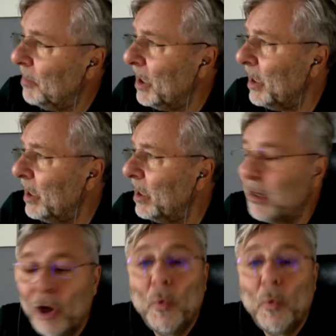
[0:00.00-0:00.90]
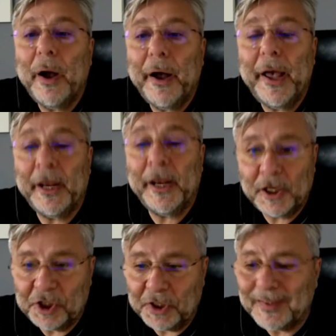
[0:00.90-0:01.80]
meaning low
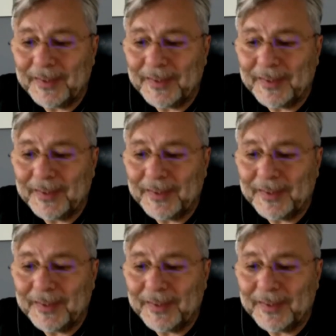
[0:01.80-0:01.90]
energy.